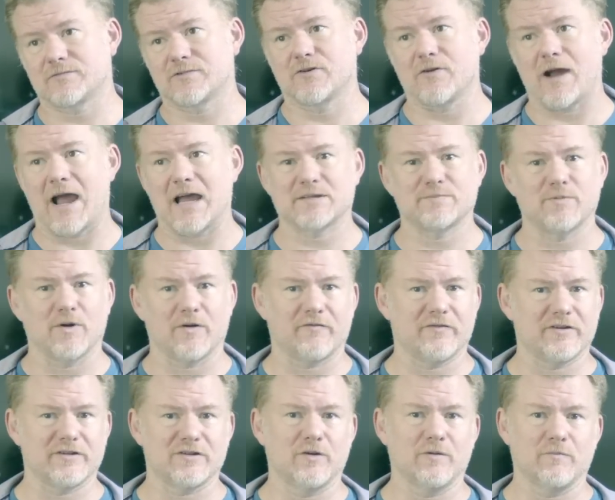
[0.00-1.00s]
grasp
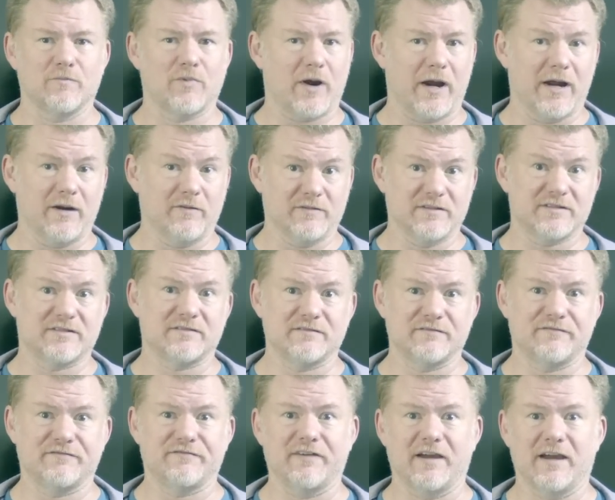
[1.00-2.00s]
over his own brain was
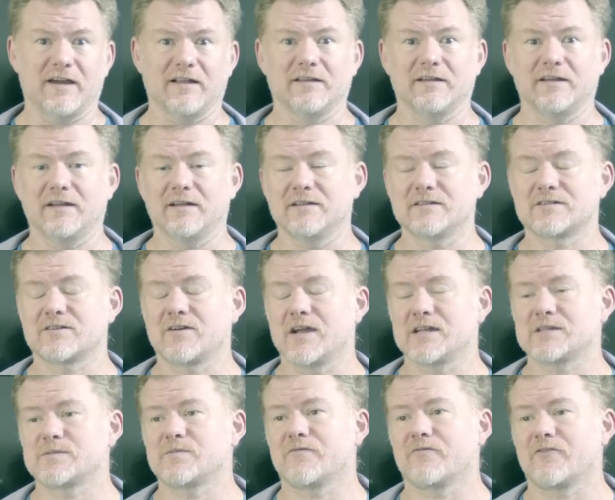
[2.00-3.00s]
failing and his
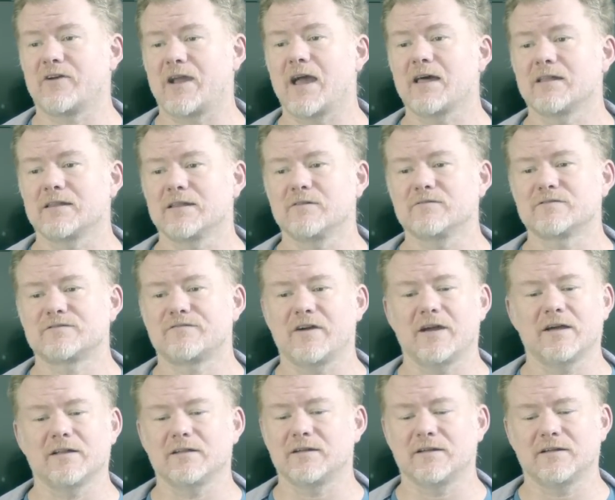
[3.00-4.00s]
grasp of reality was
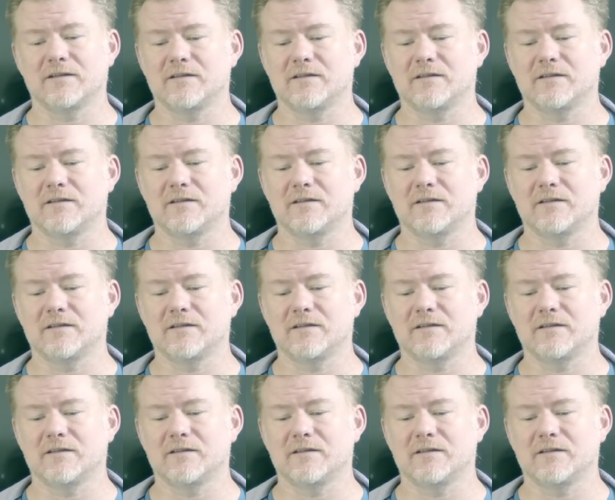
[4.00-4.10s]
failing.